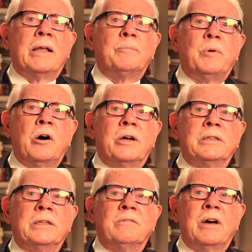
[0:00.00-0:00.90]
by the
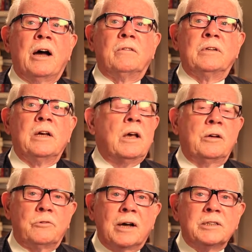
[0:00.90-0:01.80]
parties involved.
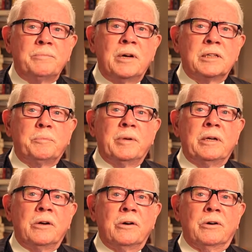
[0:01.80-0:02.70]
Trust must
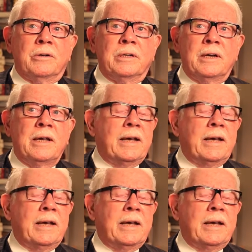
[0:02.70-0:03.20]
be earned.